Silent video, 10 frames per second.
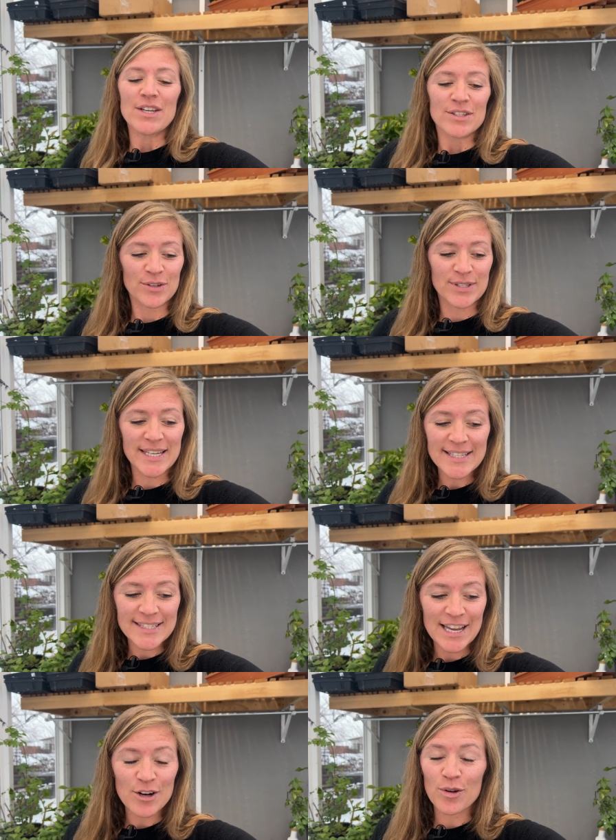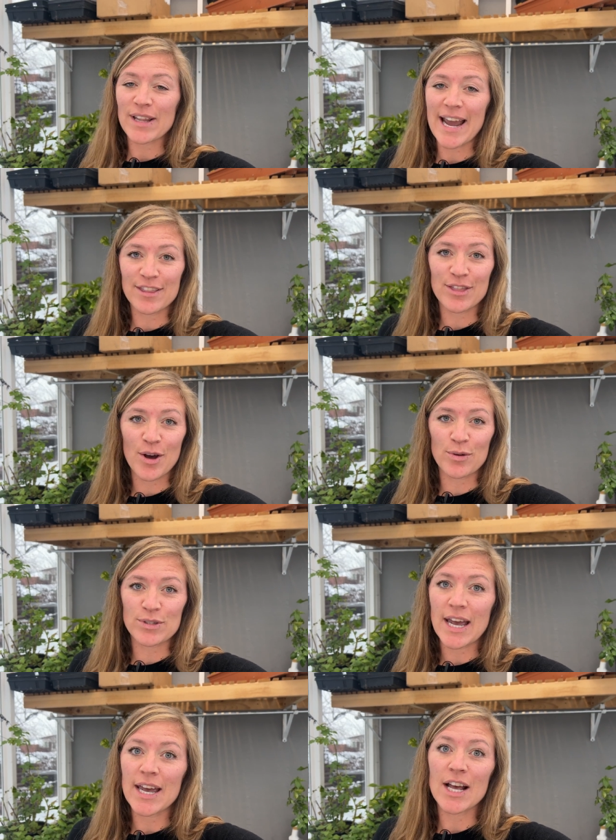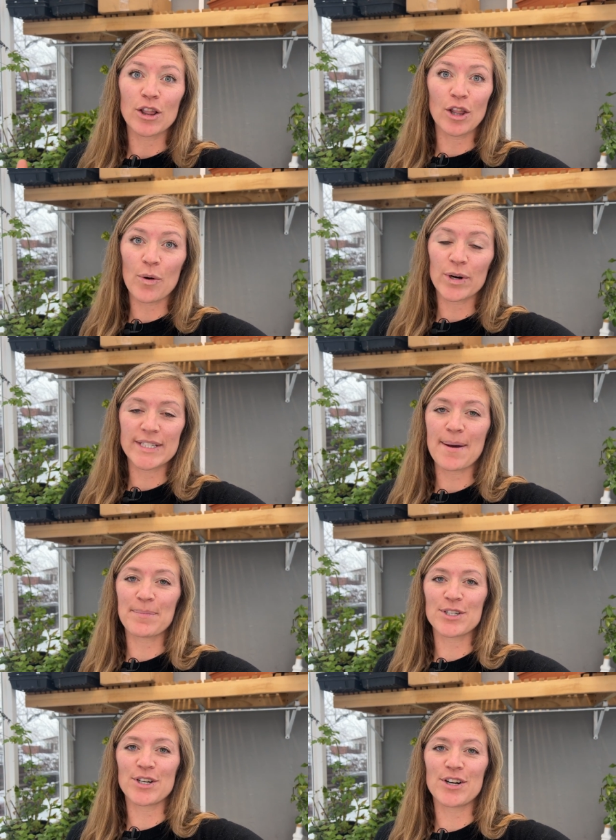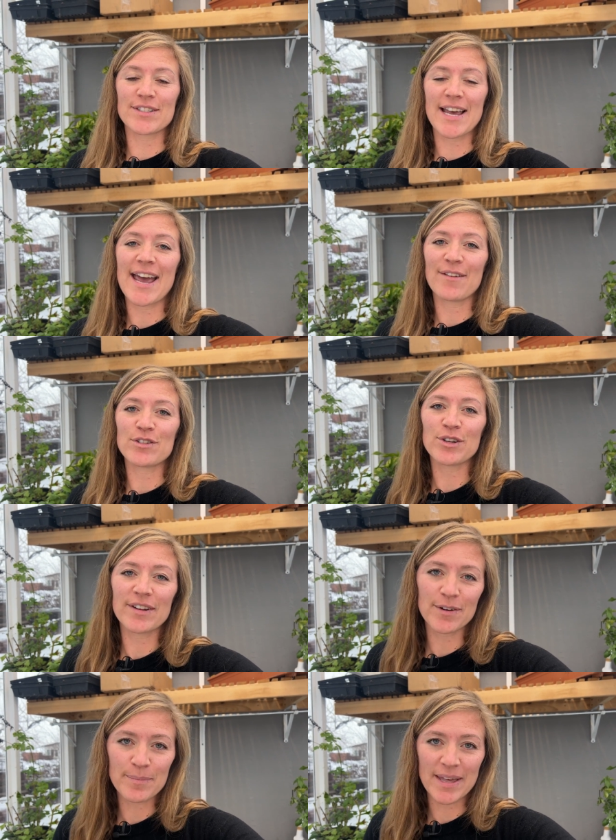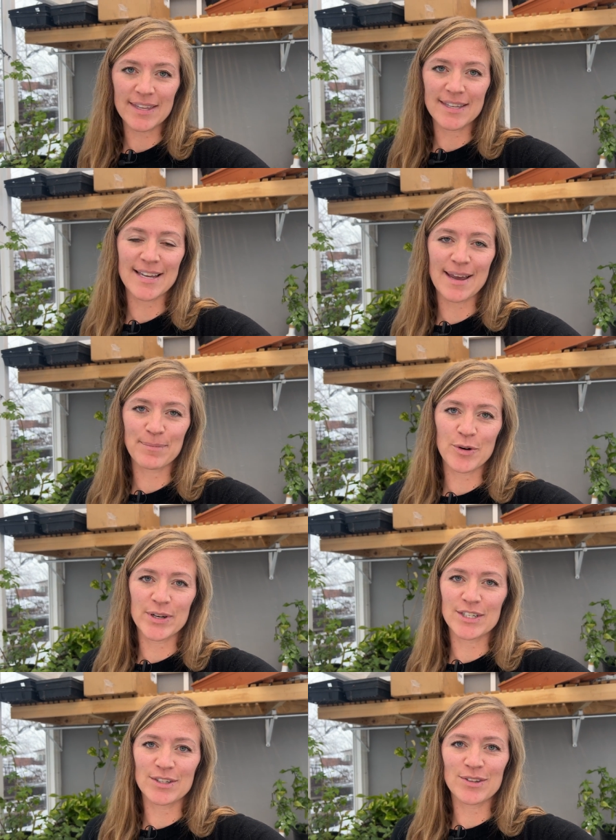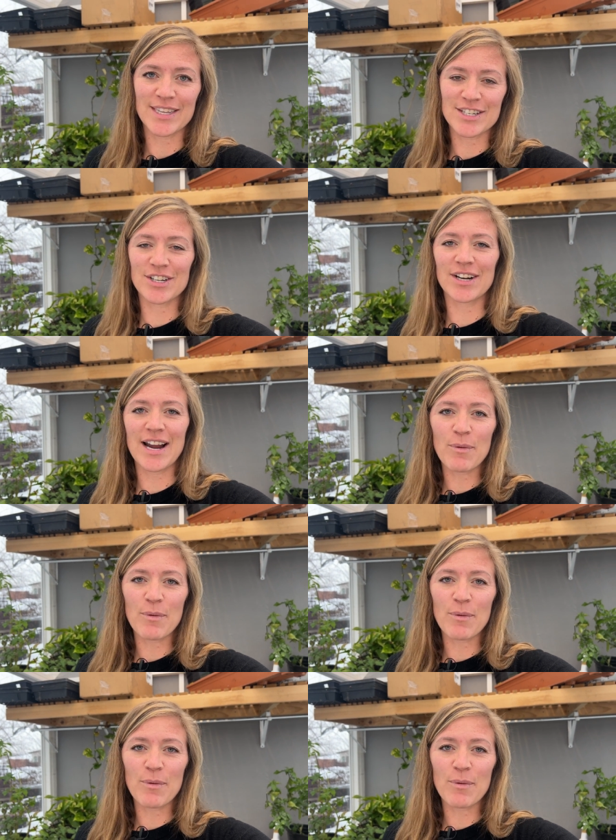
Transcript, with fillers: So since they don't like those lower temperatures, I have two different methods I'm going to do this year.